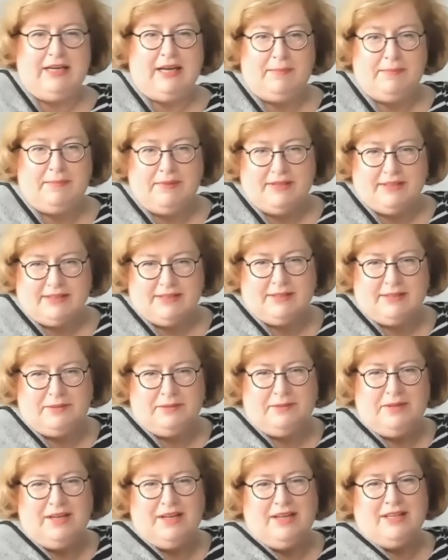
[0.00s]
up this too.
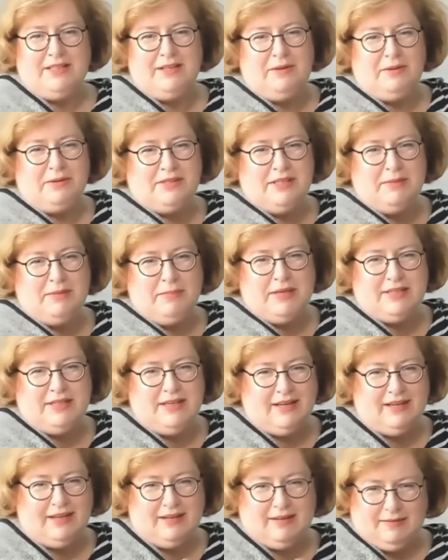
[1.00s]
It looks a bit,
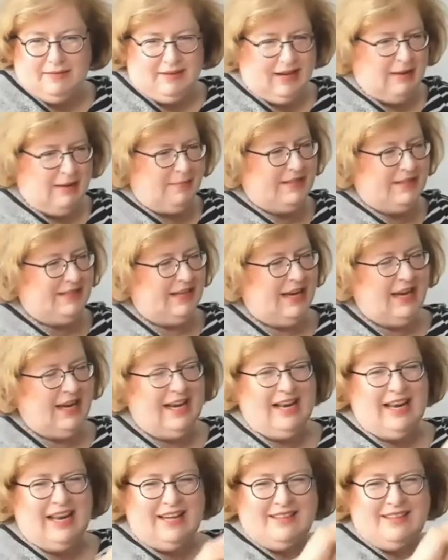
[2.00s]
but I
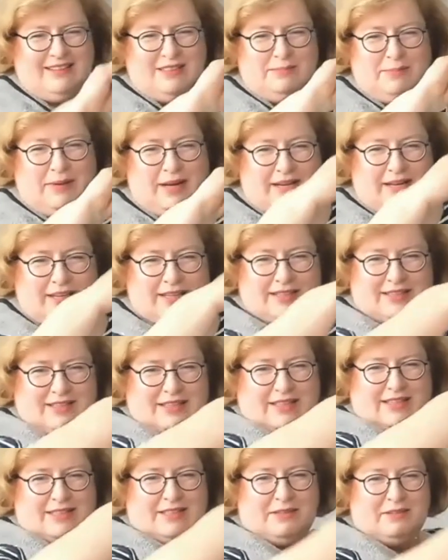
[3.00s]
like this bucket.
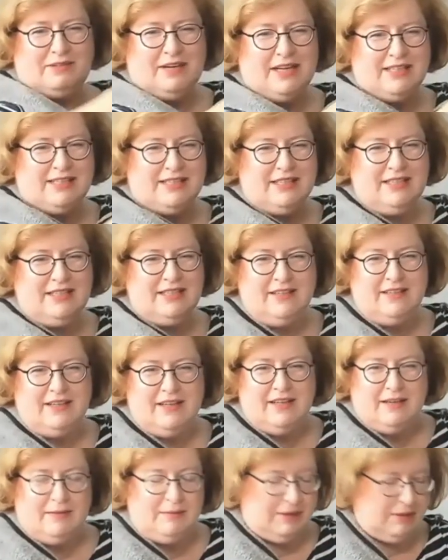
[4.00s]
It's crazy.
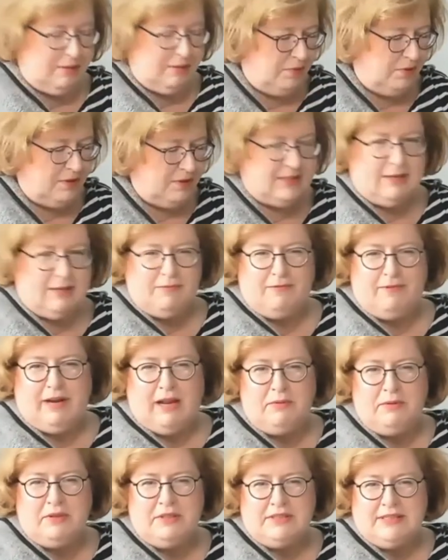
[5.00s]
You can put some
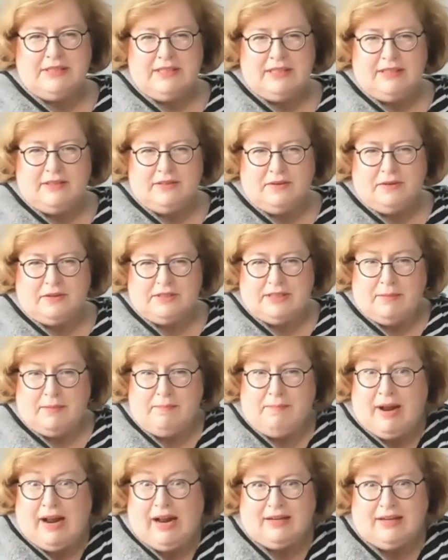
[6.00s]
flowers in or some
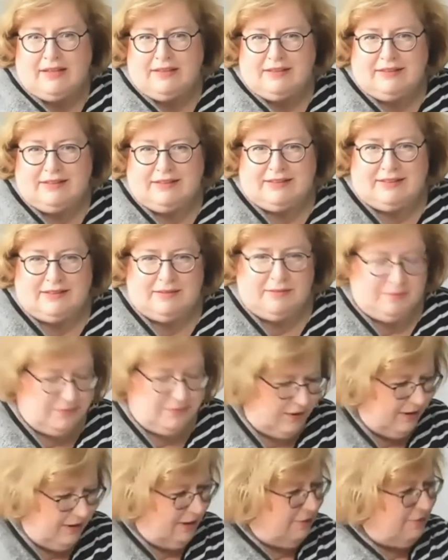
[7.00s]
markers,
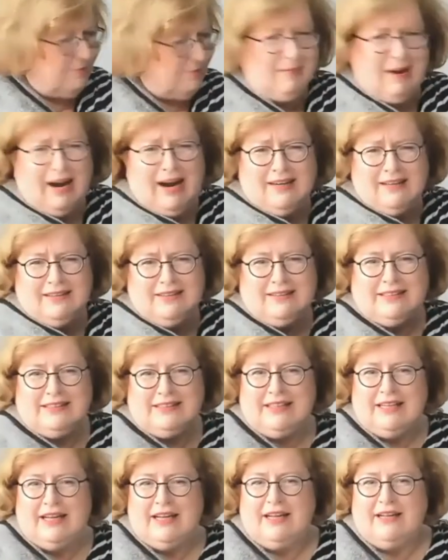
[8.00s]
full of markers.
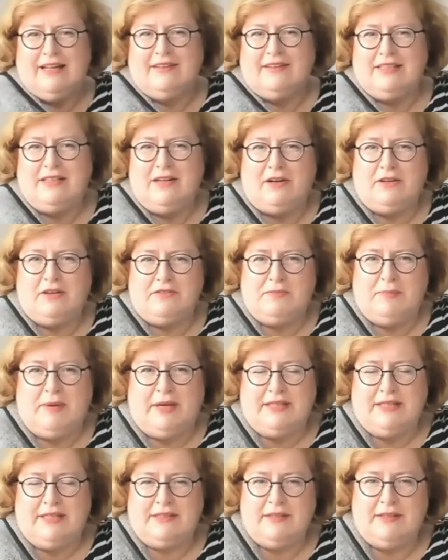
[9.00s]
There's a lot of
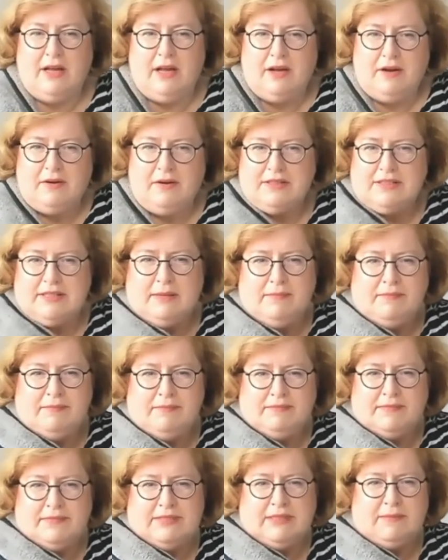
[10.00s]
space. Or some
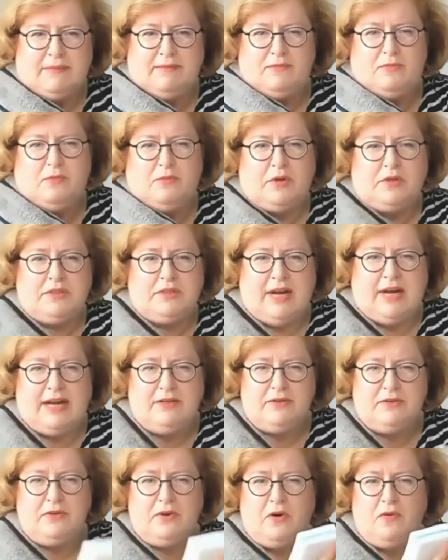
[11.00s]
water. I
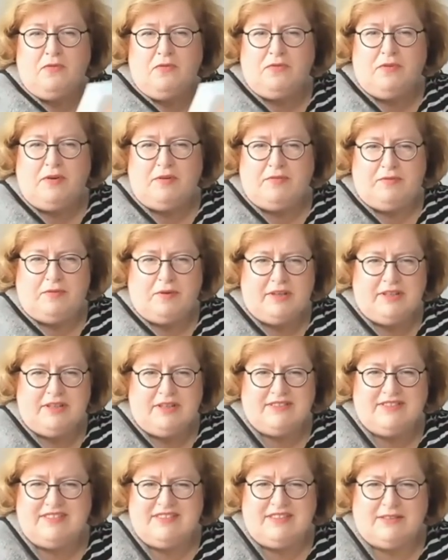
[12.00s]
don't know for what
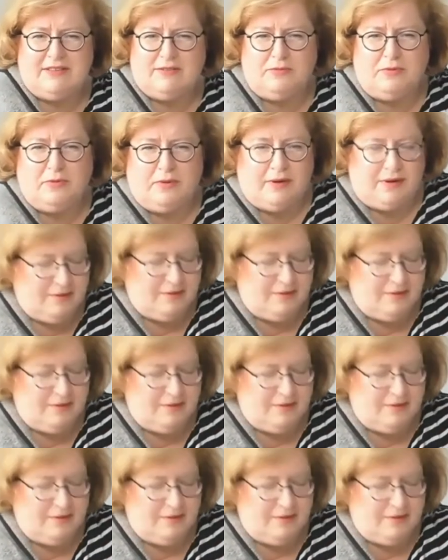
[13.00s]
is this for,